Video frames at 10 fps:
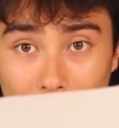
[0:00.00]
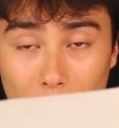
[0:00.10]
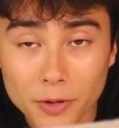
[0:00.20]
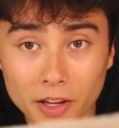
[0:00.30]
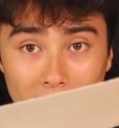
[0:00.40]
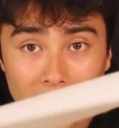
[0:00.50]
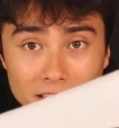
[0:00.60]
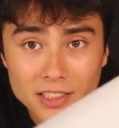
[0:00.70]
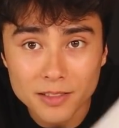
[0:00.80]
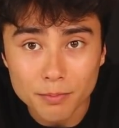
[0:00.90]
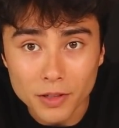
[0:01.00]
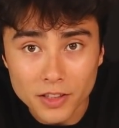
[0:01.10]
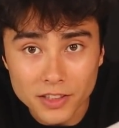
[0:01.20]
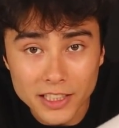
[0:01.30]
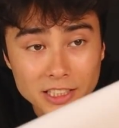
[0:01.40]
Maybe you can't,
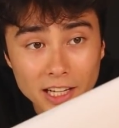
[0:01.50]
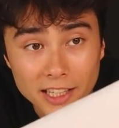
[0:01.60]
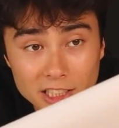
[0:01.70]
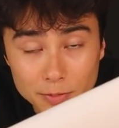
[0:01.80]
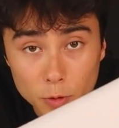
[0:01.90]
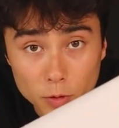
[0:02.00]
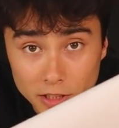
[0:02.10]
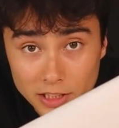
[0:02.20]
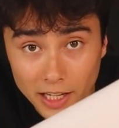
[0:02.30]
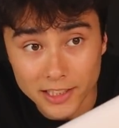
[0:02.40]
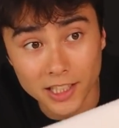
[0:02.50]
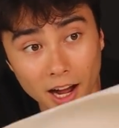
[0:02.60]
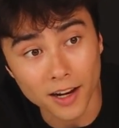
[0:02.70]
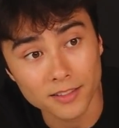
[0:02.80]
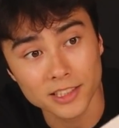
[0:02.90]
but this side's smooth, this side's
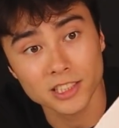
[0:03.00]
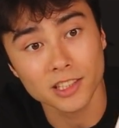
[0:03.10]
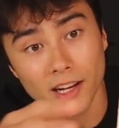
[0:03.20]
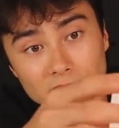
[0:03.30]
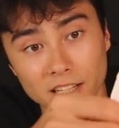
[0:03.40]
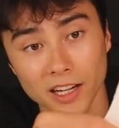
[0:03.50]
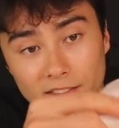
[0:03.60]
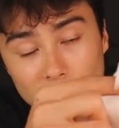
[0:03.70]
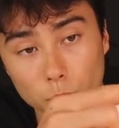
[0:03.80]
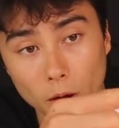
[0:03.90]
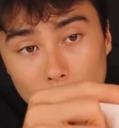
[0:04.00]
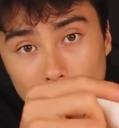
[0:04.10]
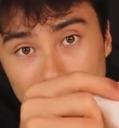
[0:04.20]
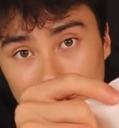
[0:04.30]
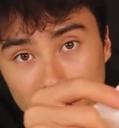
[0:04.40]
cotton, this side is kind of this
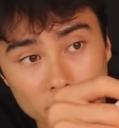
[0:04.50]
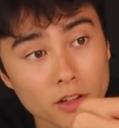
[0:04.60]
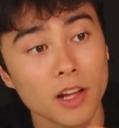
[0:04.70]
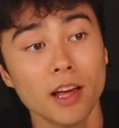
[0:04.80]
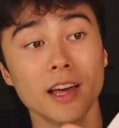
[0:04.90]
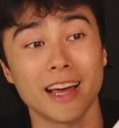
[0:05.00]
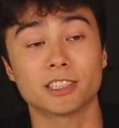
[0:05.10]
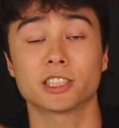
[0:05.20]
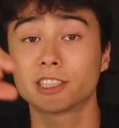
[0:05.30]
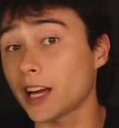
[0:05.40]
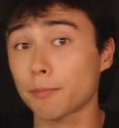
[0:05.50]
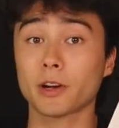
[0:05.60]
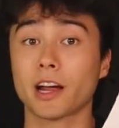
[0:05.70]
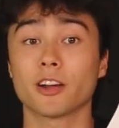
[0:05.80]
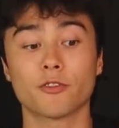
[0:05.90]
webby material. It's a
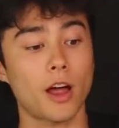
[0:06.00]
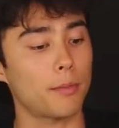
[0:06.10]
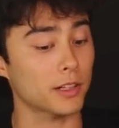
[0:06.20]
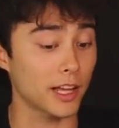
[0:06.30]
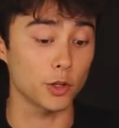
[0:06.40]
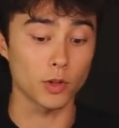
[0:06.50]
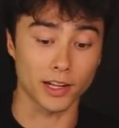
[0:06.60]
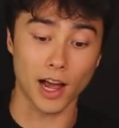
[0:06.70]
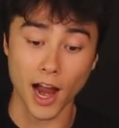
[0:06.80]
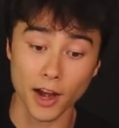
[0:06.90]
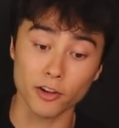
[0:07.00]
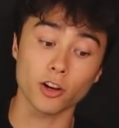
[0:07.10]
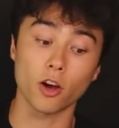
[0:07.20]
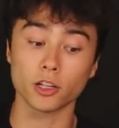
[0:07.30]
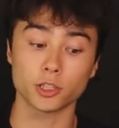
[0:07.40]
separate kind of fabric that you like
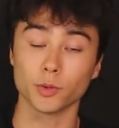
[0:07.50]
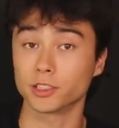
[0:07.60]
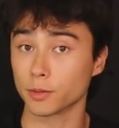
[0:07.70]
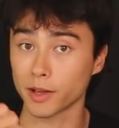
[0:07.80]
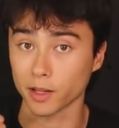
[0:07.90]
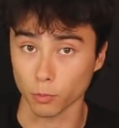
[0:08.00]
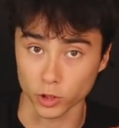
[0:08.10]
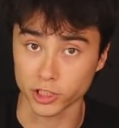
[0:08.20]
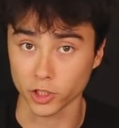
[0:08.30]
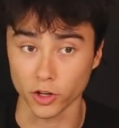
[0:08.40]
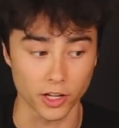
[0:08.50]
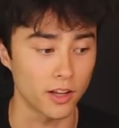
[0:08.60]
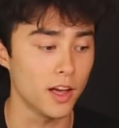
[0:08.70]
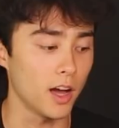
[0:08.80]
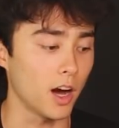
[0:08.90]
iron onto it to make it more
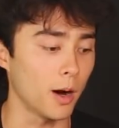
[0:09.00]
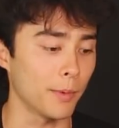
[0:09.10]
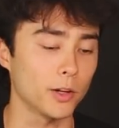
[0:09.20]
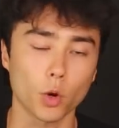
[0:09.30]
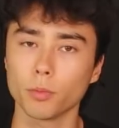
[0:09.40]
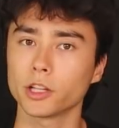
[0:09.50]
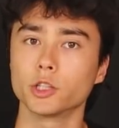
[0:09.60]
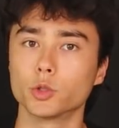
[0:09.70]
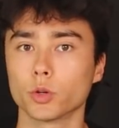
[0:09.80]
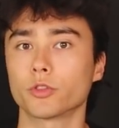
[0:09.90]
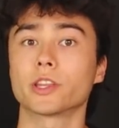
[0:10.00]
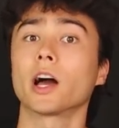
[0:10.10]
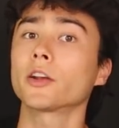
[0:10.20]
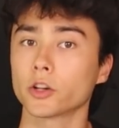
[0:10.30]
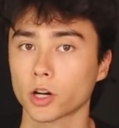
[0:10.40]
sturdy. And normally you do it for the
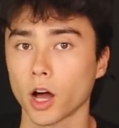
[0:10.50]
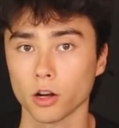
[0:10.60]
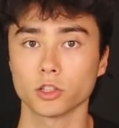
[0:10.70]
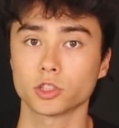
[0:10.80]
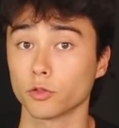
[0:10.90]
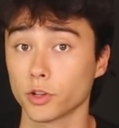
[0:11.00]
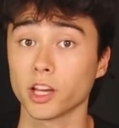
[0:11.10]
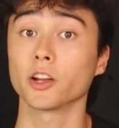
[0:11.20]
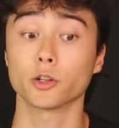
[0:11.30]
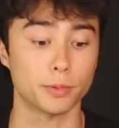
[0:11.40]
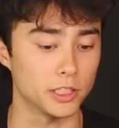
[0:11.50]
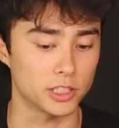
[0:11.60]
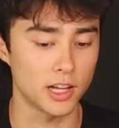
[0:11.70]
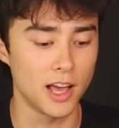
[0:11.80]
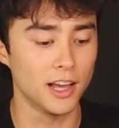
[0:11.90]
under collar, so for the
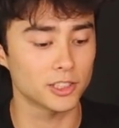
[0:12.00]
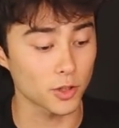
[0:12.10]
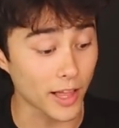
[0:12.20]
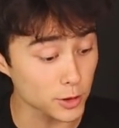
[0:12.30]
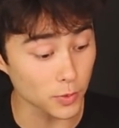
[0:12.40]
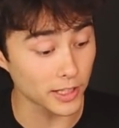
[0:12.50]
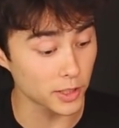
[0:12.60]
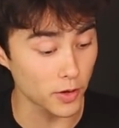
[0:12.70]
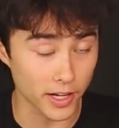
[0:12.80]
underpiece. So that's what I did